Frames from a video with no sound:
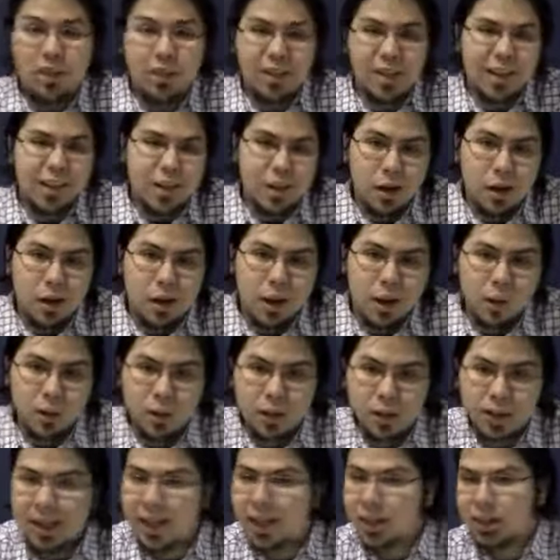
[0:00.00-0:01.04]
the
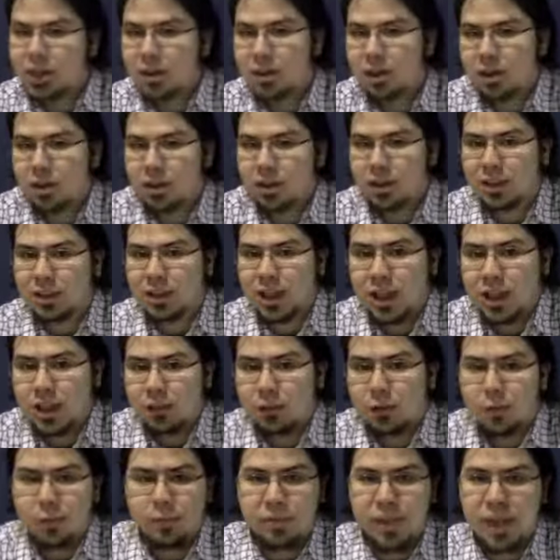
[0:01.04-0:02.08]
inaugural Kickstarter success
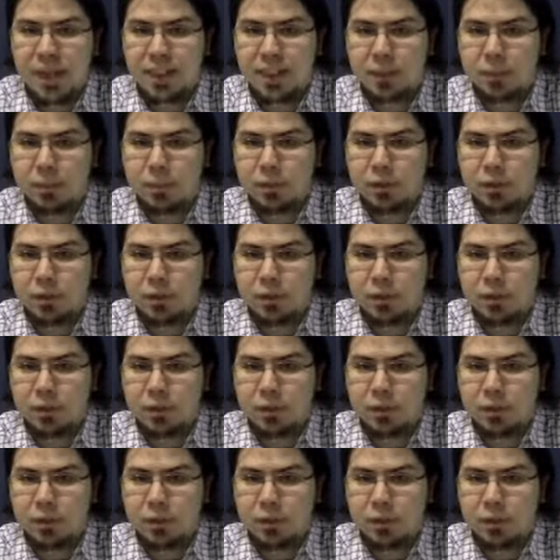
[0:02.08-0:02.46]
from Tasty